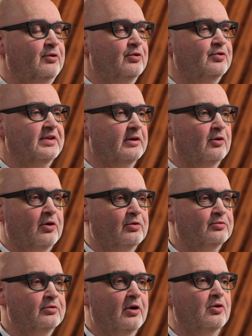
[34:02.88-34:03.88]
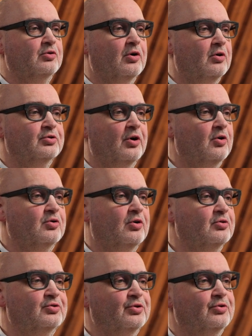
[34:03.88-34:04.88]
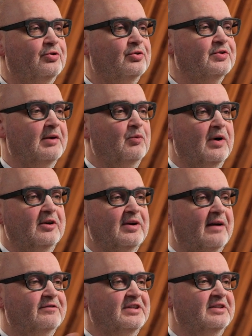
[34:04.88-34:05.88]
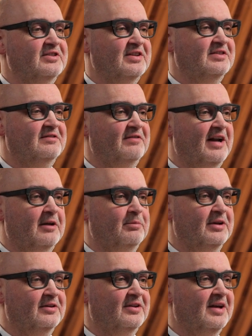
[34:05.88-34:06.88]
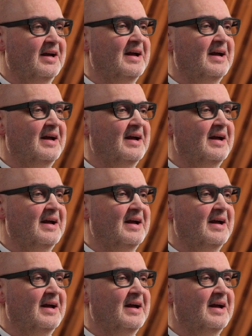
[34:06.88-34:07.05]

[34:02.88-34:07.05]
use their own low-code, no-code tools and where you have citizens development?